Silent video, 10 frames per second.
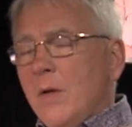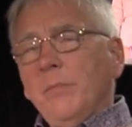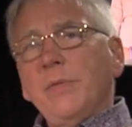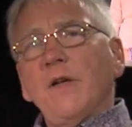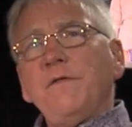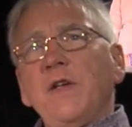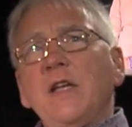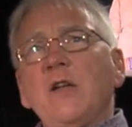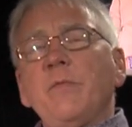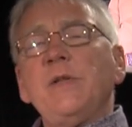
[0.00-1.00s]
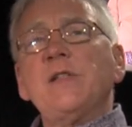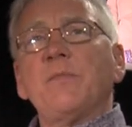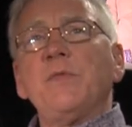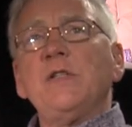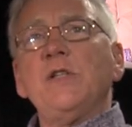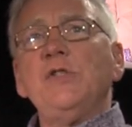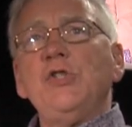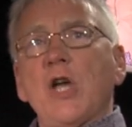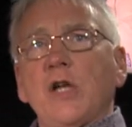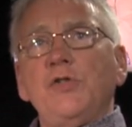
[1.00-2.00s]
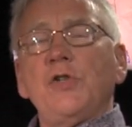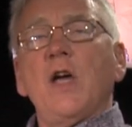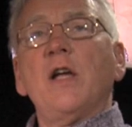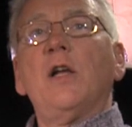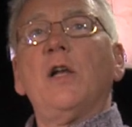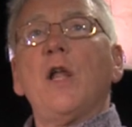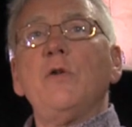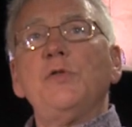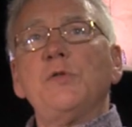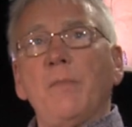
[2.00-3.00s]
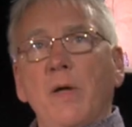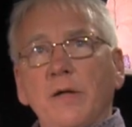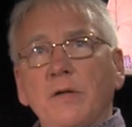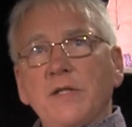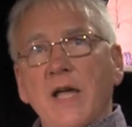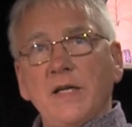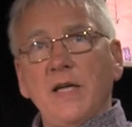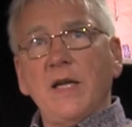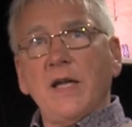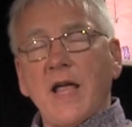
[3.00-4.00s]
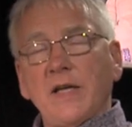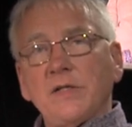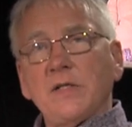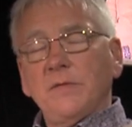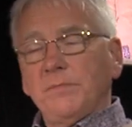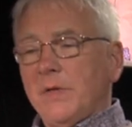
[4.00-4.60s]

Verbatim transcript: But I figured it would be something to judge a close mic technique against.